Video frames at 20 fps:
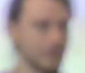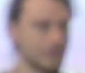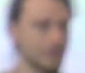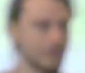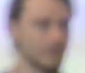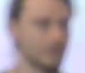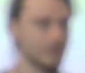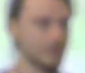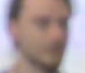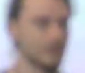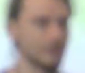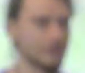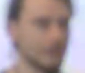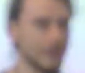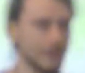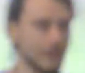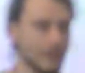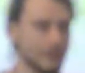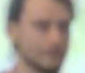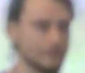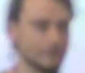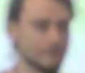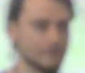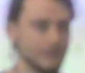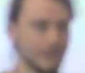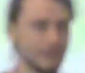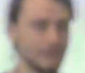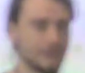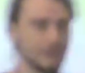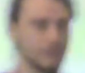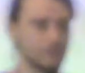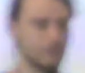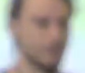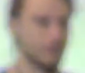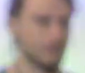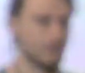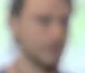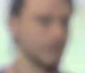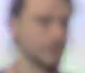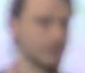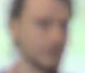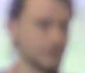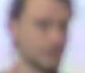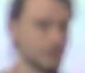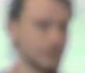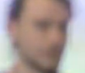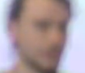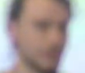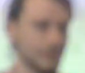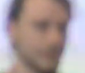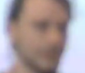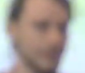uh, have fake information